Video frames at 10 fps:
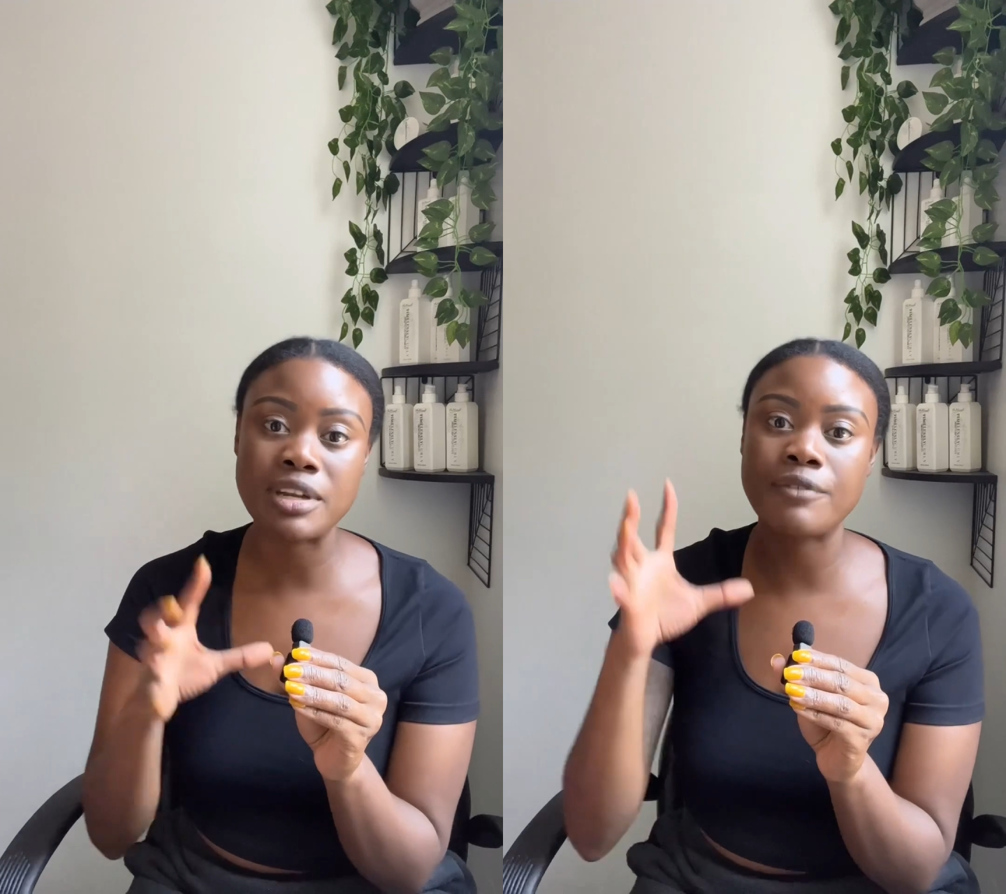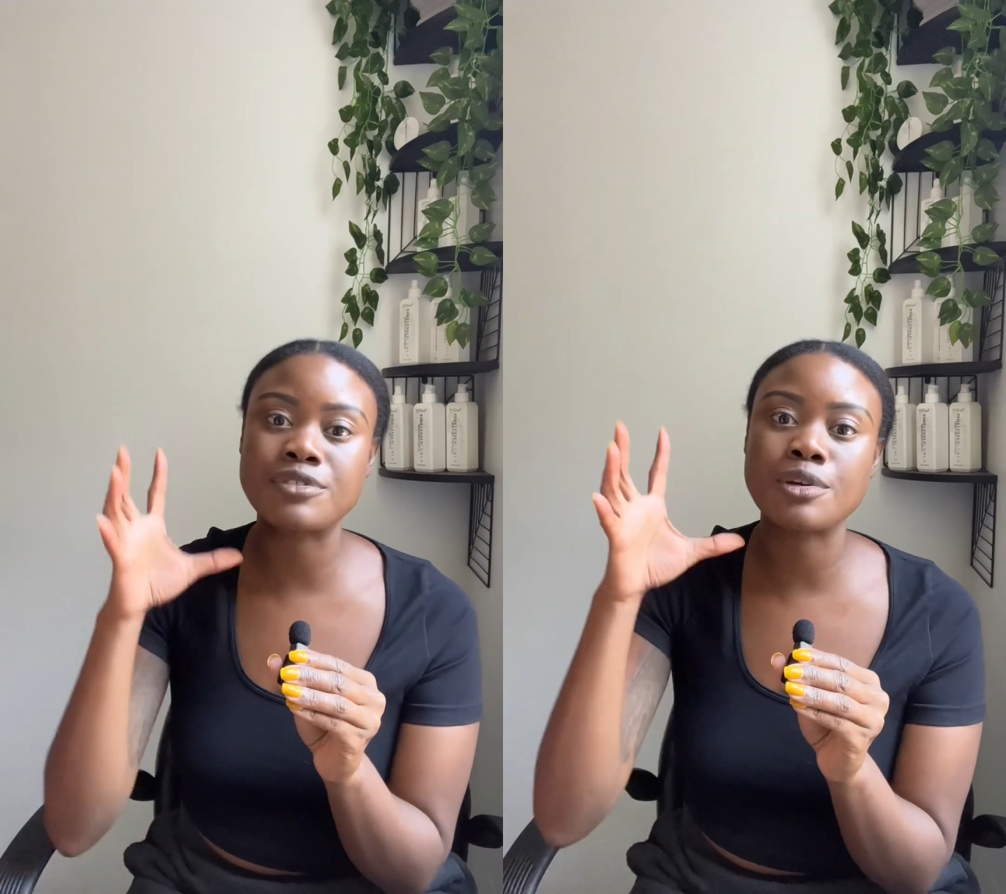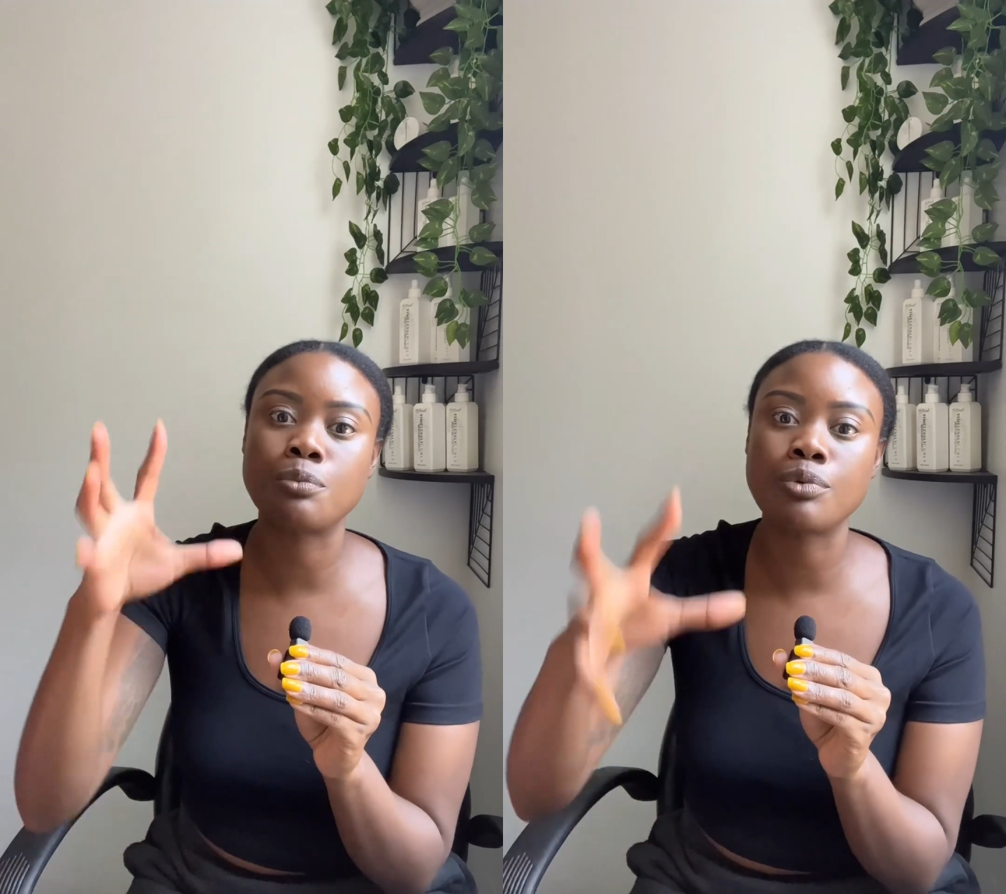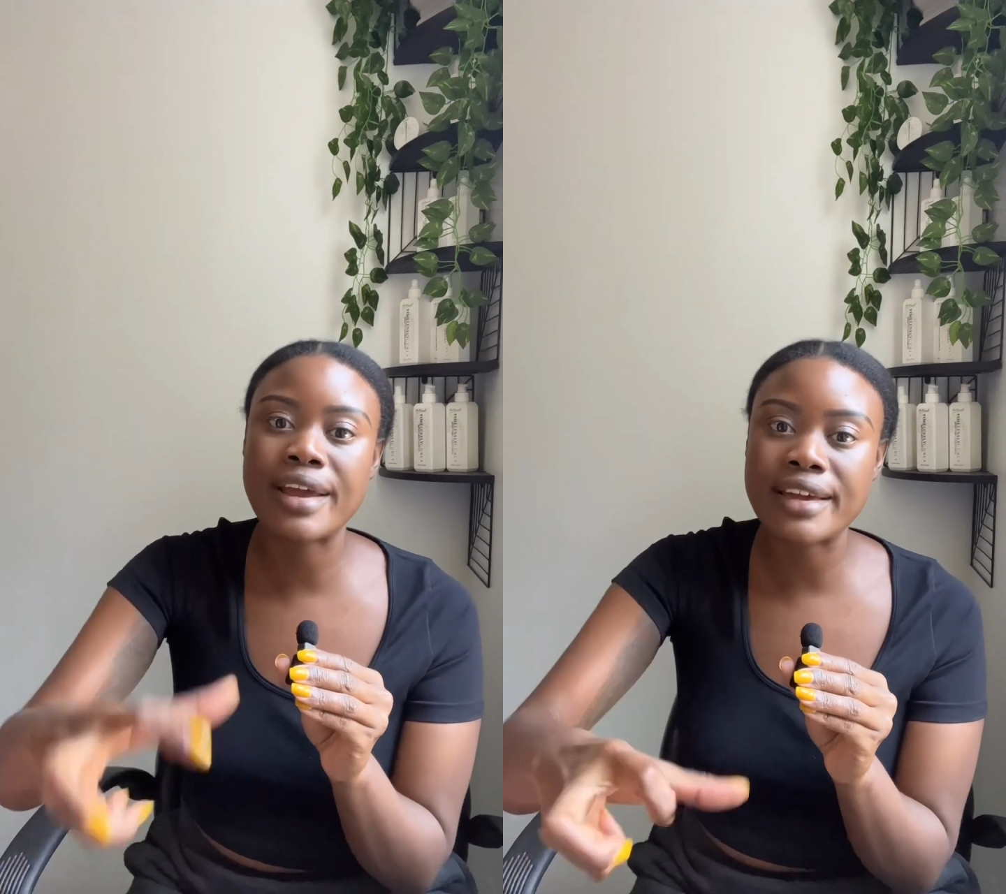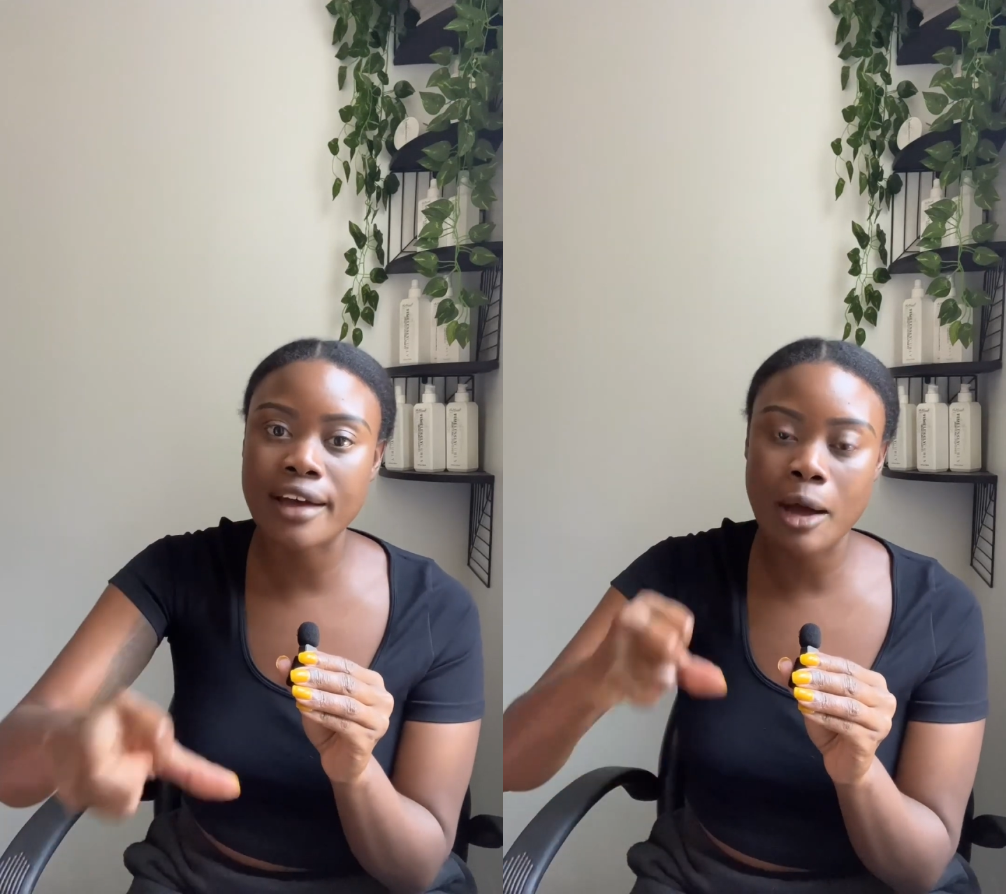enough to
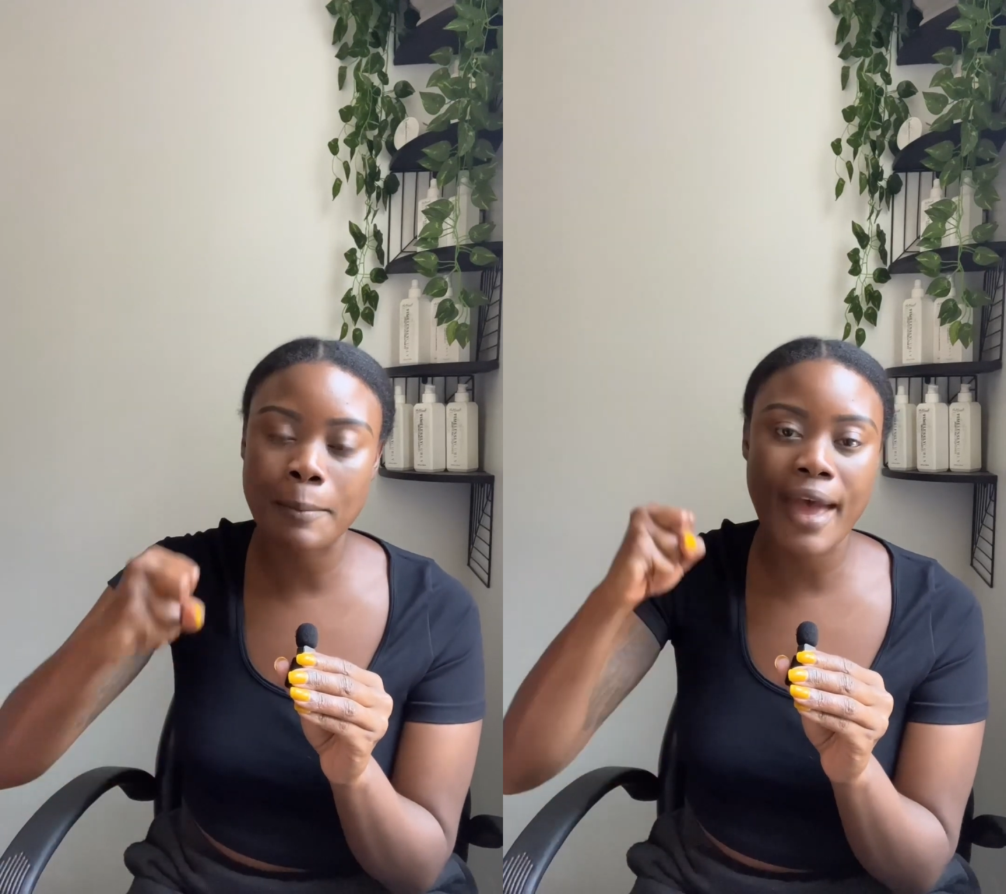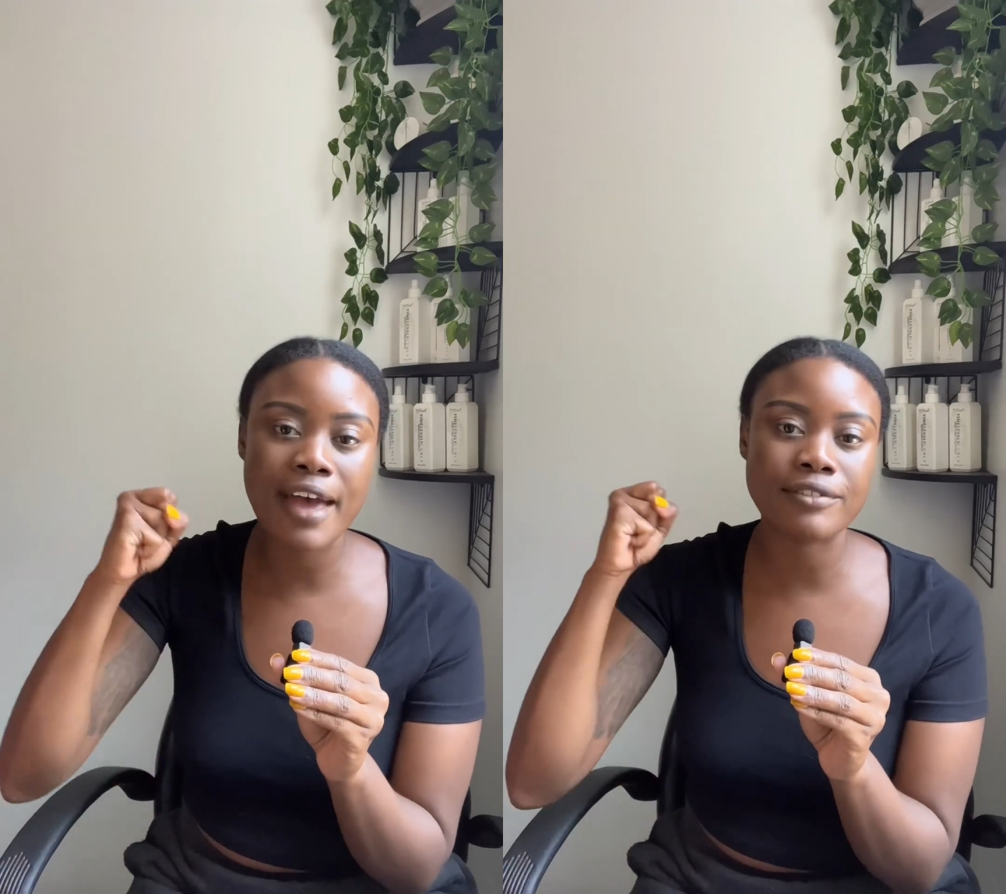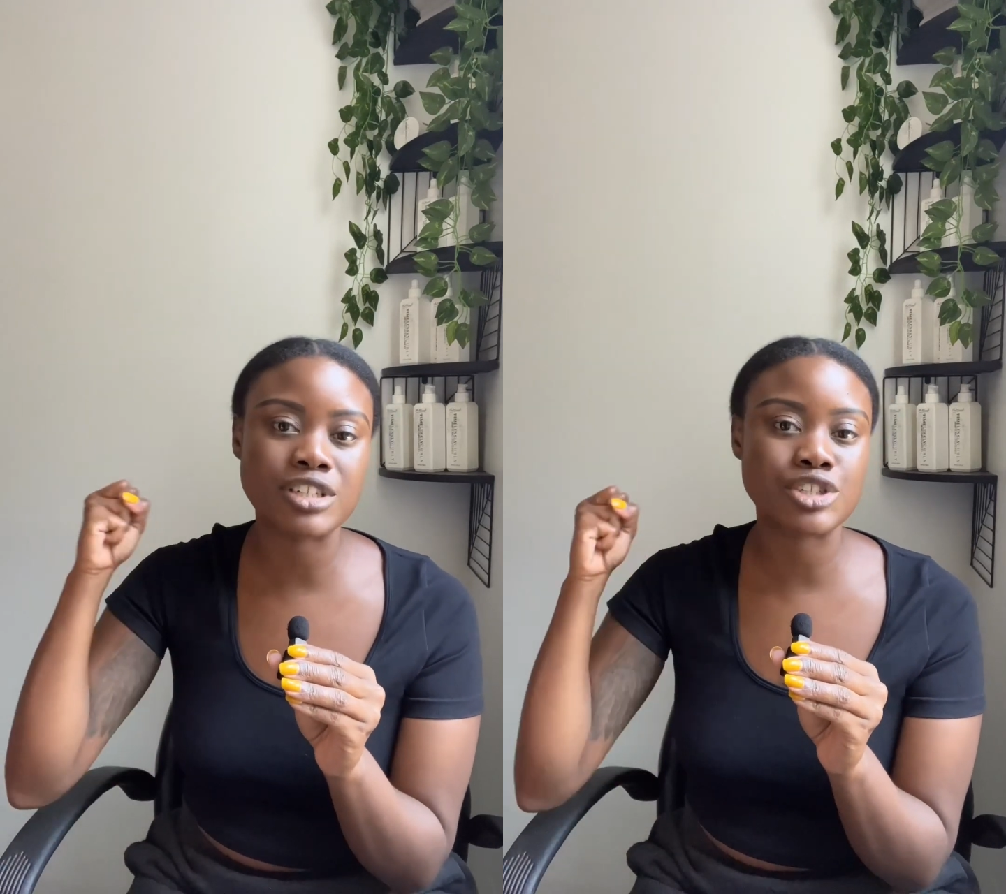break up heavy